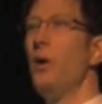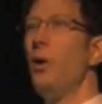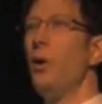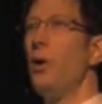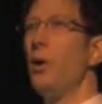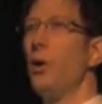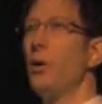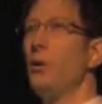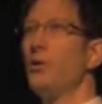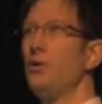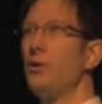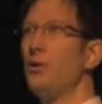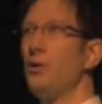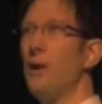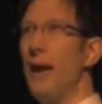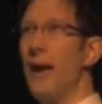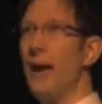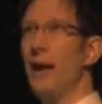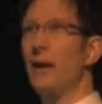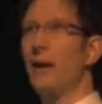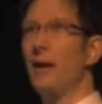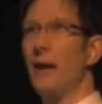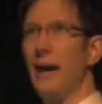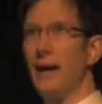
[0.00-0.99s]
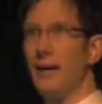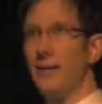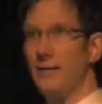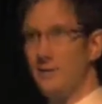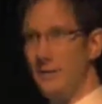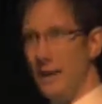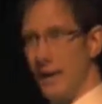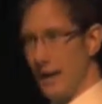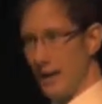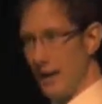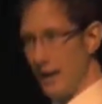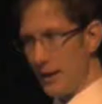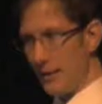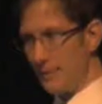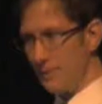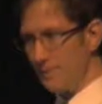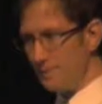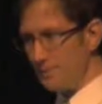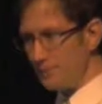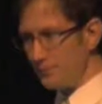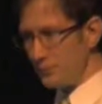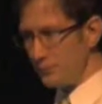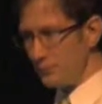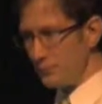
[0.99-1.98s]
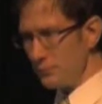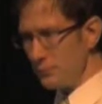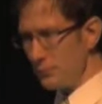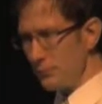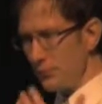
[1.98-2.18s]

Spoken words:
or to analyze data